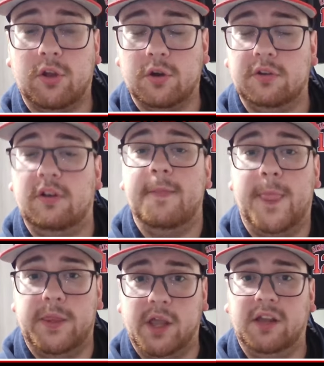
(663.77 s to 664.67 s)
good
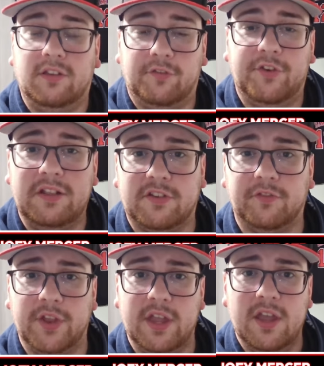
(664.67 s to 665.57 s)
night
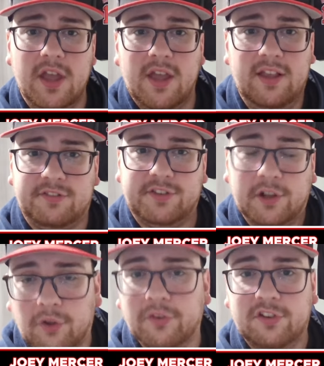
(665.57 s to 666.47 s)
defensively, he's
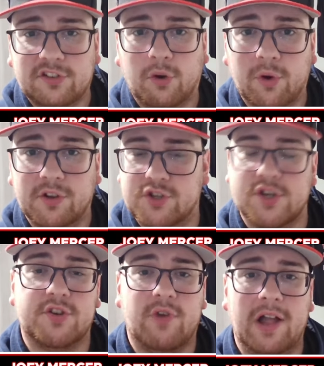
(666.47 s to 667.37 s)
still only scoring
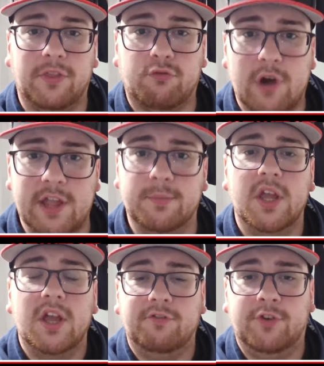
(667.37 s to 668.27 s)
just around the rim.
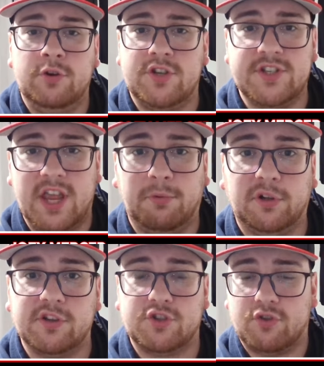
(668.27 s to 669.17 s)
Vooch is able
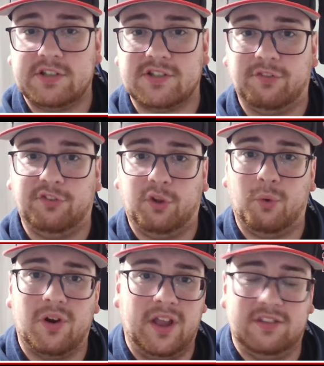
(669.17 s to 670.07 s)
to stretch the
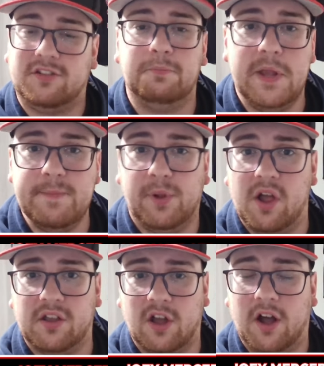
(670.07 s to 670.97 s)
floor, hit some people
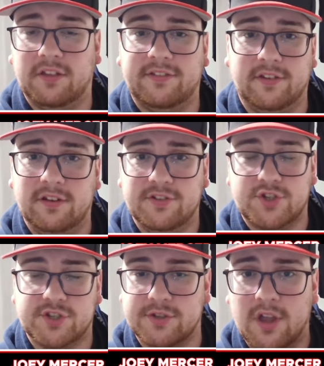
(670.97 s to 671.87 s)
on cuts, and it's just